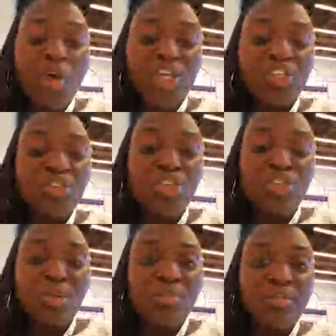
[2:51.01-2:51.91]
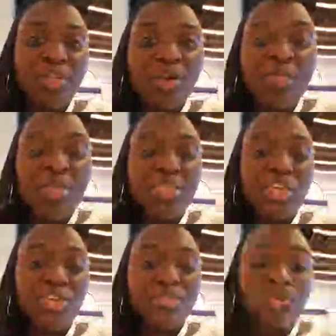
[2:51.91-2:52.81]
If you've got any questions, just drop
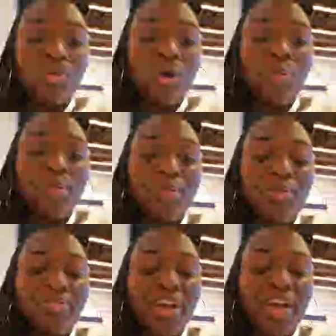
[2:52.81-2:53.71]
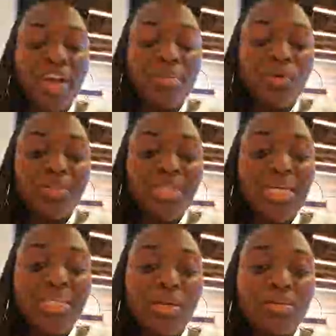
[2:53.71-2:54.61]
them in the comment section below. I'll be able to provide
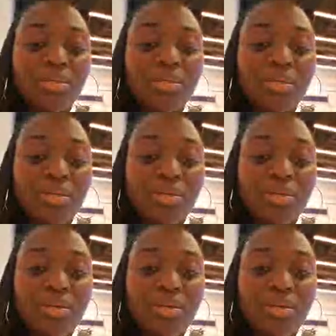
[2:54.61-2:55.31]
more details.